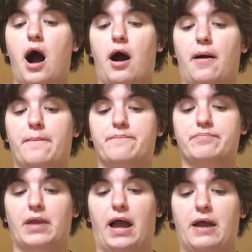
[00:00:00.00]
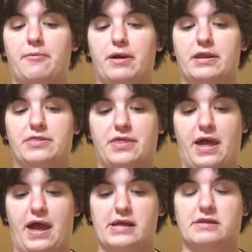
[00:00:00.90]
I rated
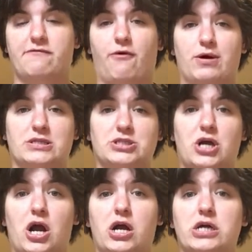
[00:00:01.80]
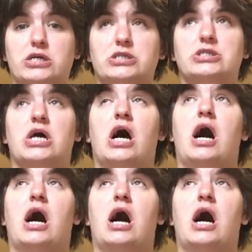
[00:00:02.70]
that 4 stars.